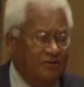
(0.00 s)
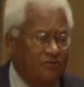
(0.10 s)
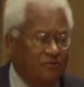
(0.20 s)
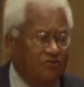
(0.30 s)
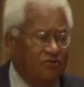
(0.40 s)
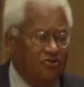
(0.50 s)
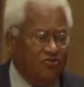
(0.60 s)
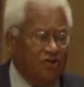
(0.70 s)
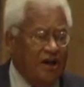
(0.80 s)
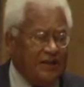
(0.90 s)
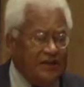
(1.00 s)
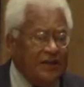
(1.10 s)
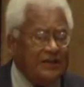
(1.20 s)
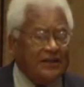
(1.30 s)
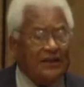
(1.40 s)
in which we do not
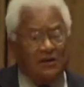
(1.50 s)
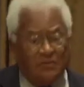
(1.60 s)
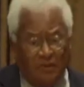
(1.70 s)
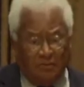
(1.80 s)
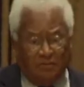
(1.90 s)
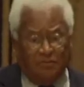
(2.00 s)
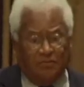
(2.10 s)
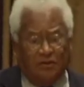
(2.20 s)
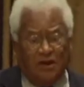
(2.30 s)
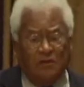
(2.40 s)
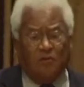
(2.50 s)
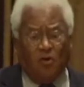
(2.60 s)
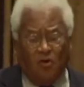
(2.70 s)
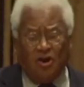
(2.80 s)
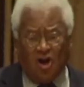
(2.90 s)
need to keep
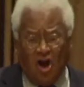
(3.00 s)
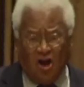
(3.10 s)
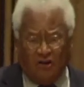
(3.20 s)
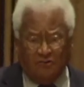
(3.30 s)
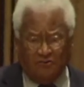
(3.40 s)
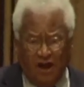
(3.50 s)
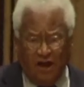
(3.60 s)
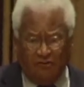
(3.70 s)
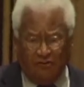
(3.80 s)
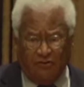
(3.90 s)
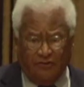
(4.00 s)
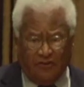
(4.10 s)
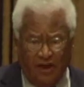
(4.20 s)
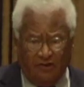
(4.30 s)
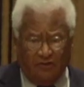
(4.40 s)
going on around the
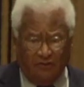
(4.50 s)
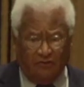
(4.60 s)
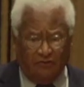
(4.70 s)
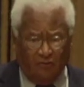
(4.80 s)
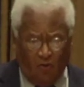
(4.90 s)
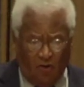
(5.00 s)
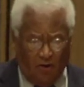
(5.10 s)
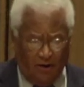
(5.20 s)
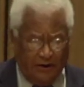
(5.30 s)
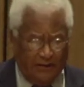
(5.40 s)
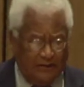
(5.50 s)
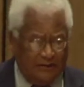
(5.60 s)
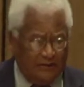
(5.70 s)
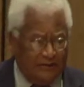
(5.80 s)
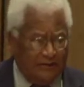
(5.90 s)
cycles of war
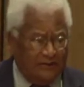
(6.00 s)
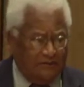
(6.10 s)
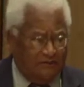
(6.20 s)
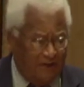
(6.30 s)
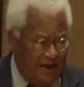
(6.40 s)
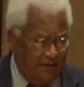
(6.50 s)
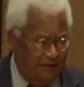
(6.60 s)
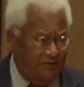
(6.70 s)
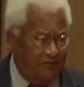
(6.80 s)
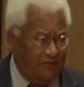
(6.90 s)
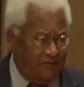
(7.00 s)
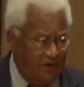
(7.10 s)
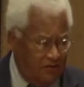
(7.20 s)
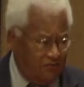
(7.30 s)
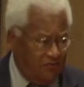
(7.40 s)
and violence, of
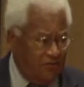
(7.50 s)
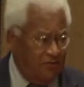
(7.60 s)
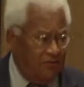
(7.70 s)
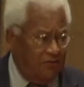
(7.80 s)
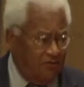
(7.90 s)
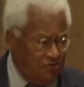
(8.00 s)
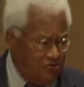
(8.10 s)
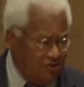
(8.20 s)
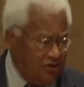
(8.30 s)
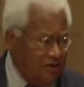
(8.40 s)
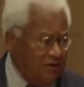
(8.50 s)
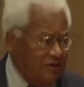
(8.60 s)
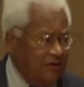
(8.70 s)
hatred, division,